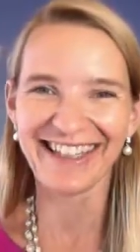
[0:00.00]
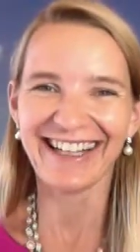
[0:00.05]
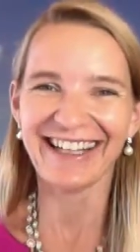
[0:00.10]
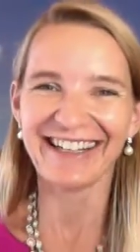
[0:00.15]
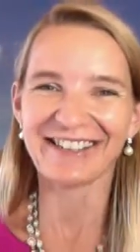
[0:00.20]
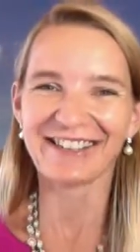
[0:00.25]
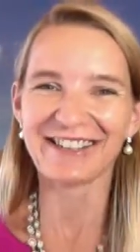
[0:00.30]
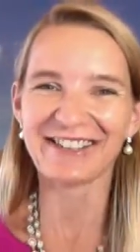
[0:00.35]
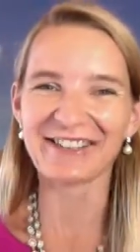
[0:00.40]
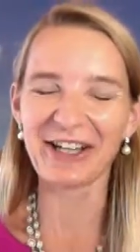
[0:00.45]

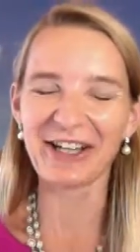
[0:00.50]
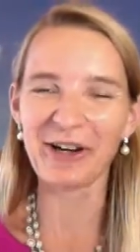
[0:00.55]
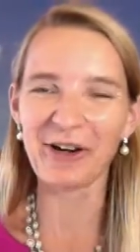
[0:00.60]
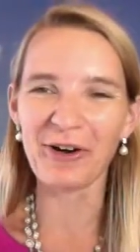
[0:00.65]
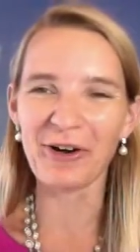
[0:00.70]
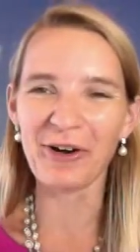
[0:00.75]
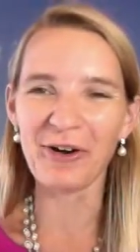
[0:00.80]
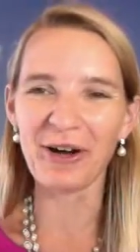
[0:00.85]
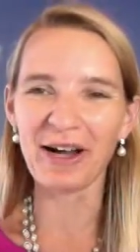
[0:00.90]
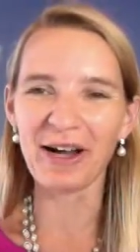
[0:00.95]

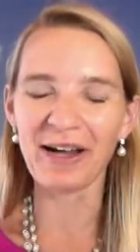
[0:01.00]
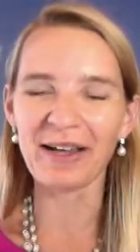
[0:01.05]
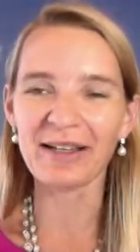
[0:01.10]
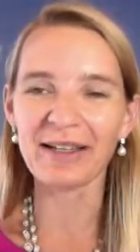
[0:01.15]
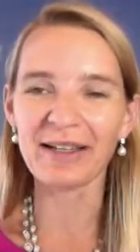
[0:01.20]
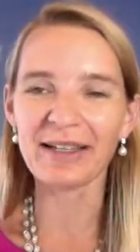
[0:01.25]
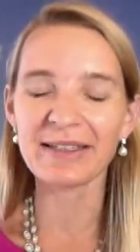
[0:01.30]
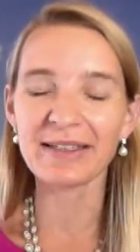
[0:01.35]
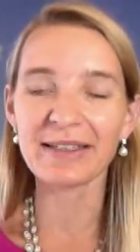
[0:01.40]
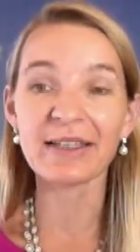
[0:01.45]
So,
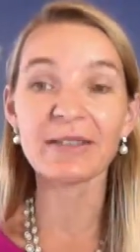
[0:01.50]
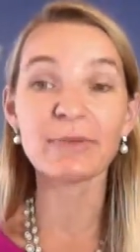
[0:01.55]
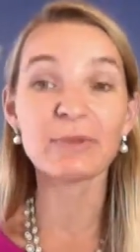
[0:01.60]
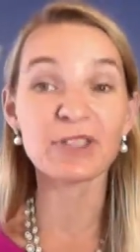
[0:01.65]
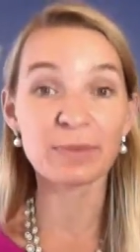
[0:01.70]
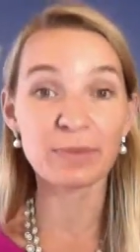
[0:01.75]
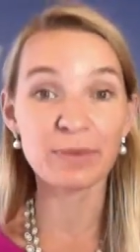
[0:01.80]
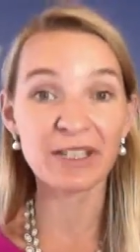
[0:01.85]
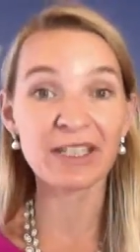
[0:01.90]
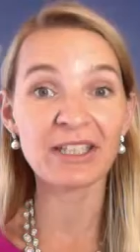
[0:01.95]
and it
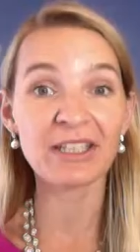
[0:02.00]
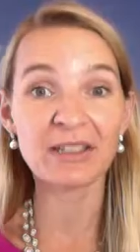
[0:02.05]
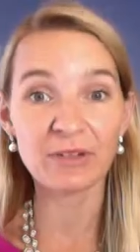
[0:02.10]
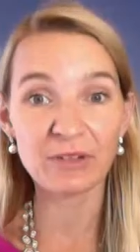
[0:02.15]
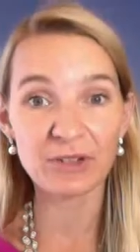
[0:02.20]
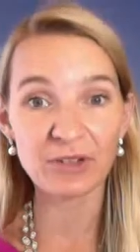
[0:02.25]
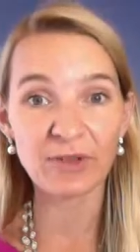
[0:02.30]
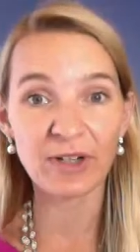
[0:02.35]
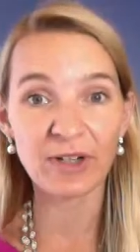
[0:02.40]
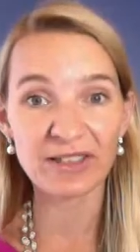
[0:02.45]
was really
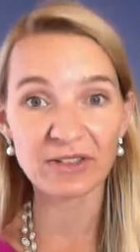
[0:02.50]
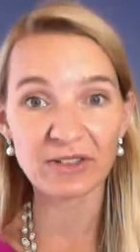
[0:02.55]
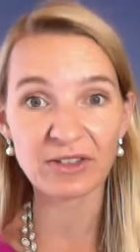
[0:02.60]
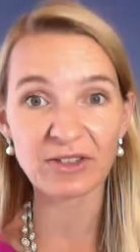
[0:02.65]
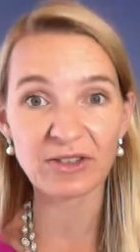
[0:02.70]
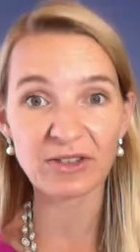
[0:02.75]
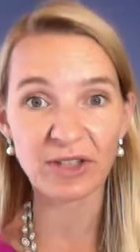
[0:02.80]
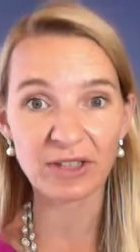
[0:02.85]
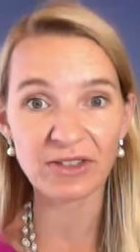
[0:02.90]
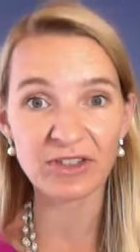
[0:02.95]
huge for us to
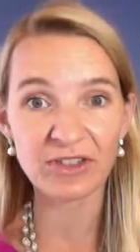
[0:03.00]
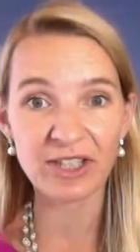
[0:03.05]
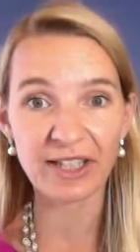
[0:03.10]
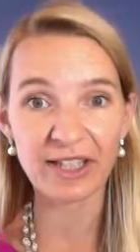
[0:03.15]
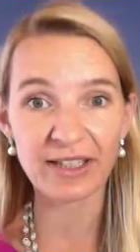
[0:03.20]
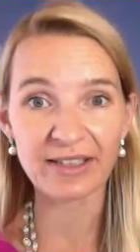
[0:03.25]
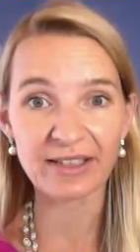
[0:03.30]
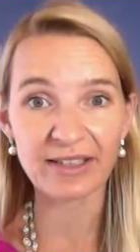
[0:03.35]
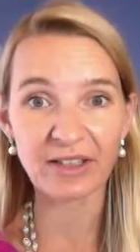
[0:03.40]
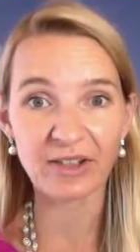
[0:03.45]
acknowledge
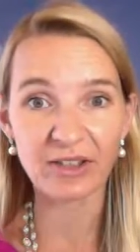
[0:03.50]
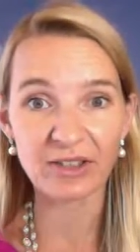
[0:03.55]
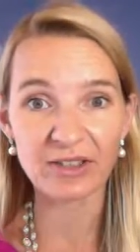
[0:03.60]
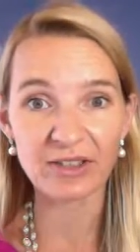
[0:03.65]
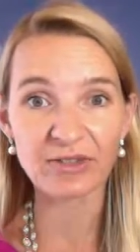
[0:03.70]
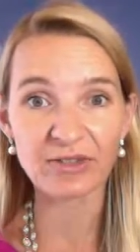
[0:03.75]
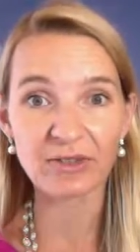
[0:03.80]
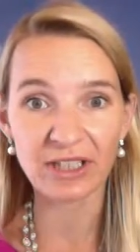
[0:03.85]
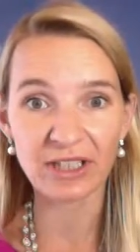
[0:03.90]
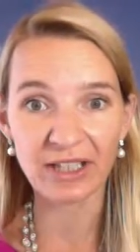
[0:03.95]
that
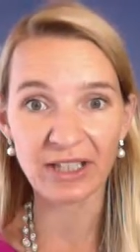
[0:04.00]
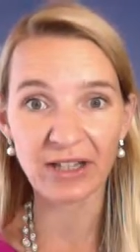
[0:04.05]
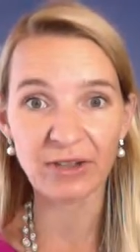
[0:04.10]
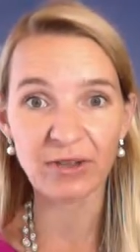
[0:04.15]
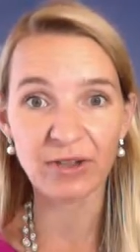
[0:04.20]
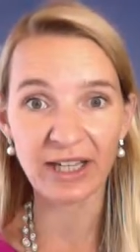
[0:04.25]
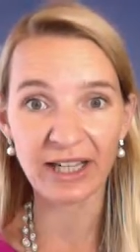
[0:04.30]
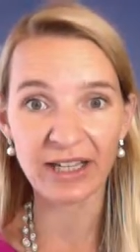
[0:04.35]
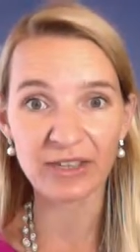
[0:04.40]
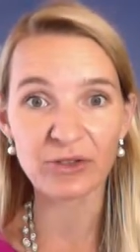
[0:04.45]
also in
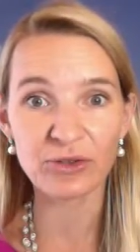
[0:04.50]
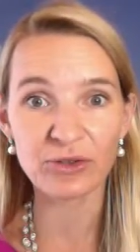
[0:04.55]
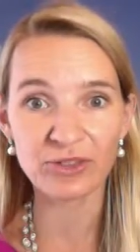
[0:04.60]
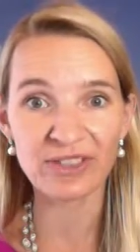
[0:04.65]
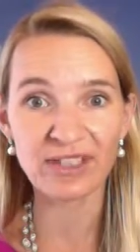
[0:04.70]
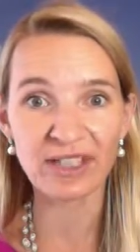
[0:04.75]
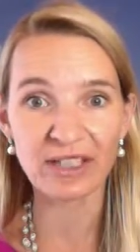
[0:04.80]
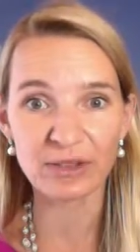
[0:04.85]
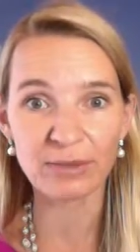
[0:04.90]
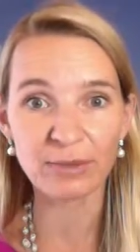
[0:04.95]
our actual
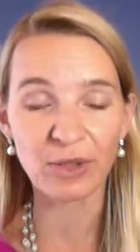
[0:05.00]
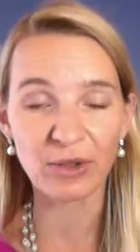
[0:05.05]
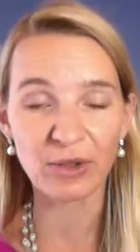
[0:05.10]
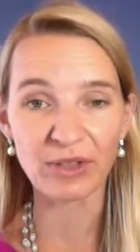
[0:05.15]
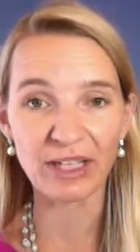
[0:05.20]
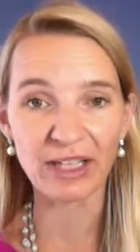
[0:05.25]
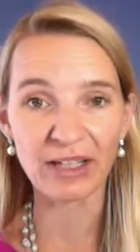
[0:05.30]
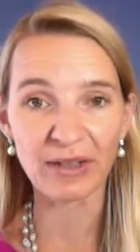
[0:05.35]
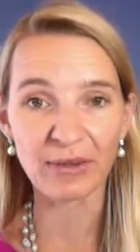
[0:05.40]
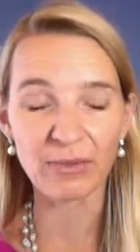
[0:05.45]

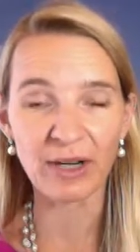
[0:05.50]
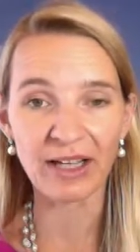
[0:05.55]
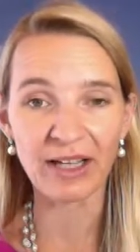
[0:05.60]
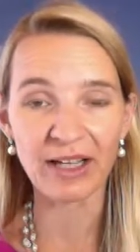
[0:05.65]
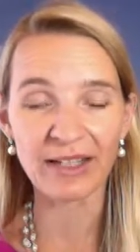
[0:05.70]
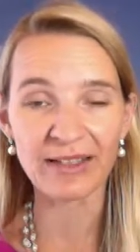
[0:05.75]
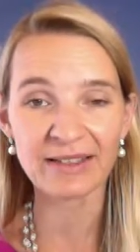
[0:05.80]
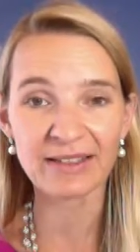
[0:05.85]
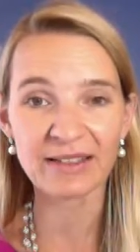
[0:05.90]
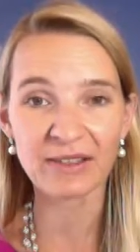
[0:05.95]
ceremony,
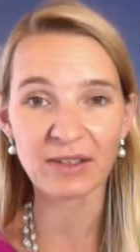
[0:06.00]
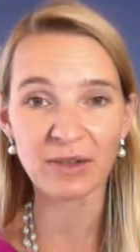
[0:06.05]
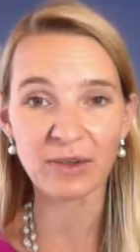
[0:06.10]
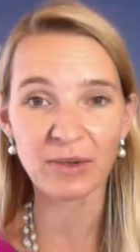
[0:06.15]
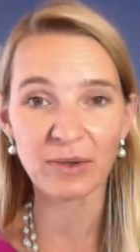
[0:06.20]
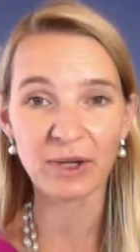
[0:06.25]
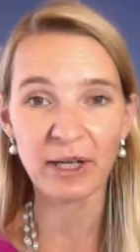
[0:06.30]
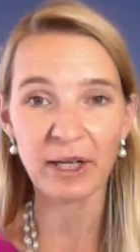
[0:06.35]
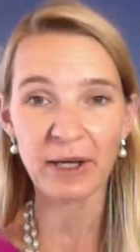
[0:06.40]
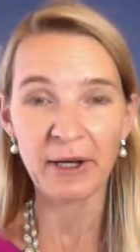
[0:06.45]
right? So,
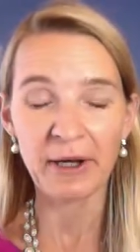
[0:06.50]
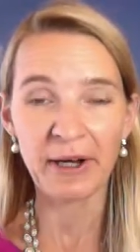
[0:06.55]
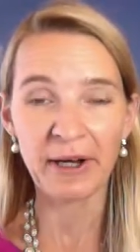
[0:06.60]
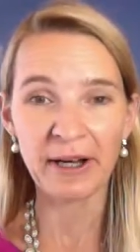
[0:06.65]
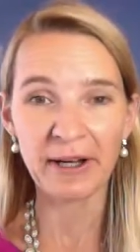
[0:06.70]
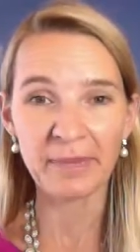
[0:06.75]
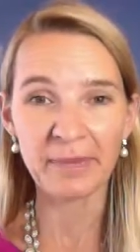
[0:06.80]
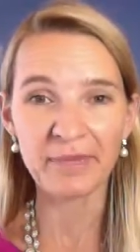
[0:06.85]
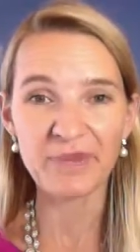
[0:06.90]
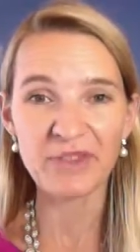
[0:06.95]

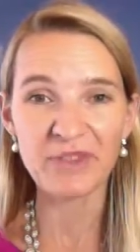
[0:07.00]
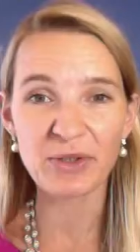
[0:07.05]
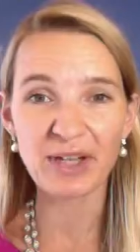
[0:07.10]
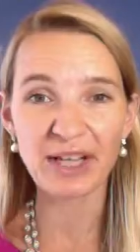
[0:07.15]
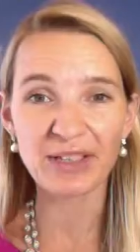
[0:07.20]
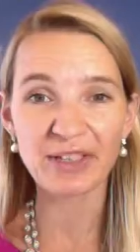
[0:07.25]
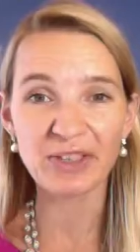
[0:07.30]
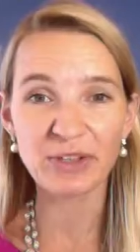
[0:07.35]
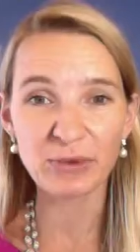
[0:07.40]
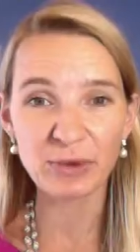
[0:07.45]
um, so
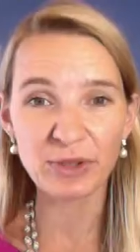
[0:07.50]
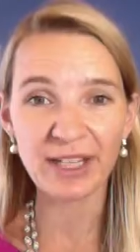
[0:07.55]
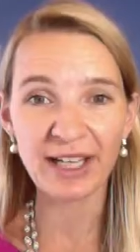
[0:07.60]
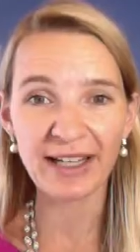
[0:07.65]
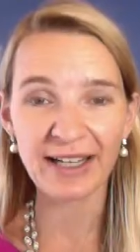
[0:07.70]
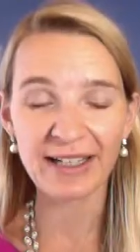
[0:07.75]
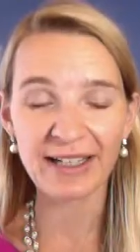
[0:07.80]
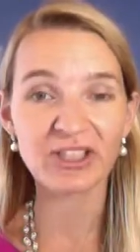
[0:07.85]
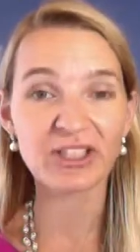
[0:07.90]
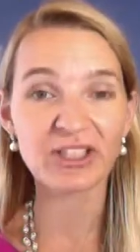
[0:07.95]
that you can
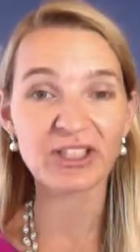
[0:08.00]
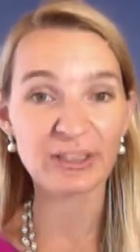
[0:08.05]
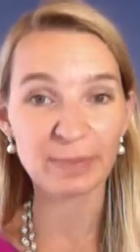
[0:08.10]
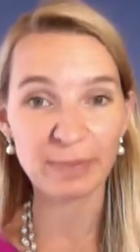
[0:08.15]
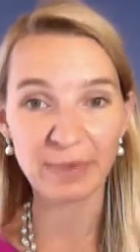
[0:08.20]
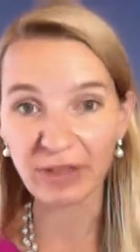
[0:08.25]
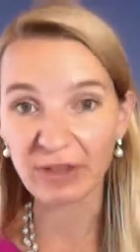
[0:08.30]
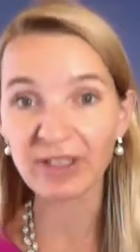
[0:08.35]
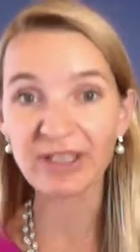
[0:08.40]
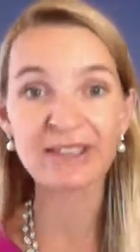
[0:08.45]
actually
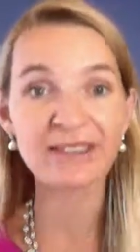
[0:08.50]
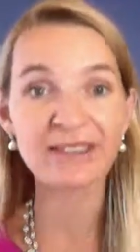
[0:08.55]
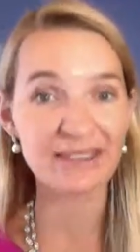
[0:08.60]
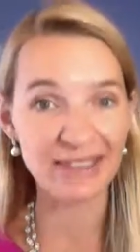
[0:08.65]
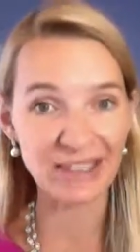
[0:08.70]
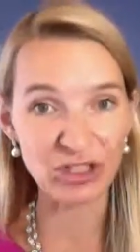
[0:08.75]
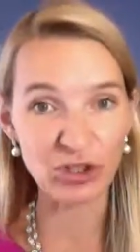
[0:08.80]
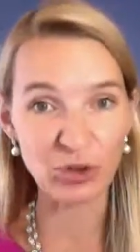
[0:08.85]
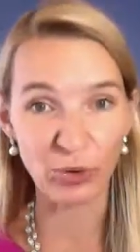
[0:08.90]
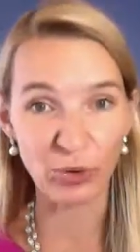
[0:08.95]
experience the
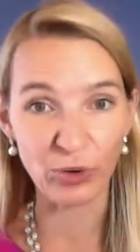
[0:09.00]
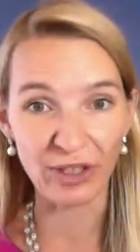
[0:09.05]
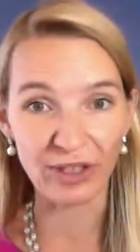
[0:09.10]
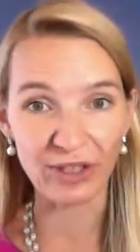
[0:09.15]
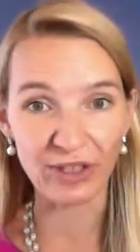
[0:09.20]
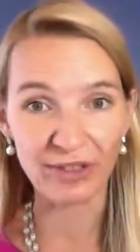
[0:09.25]
joy,